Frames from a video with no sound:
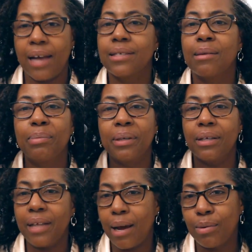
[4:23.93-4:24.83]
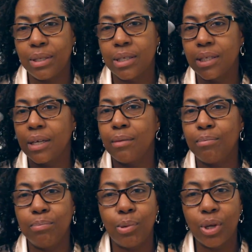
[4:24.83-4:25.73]
I simply allow it to sit
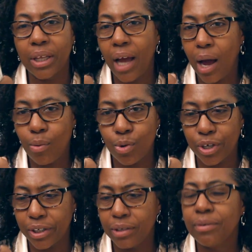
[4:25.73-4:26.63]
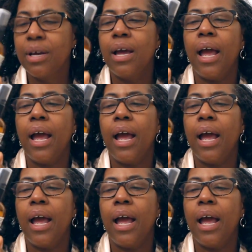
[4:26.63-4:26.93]
in boiling hot water,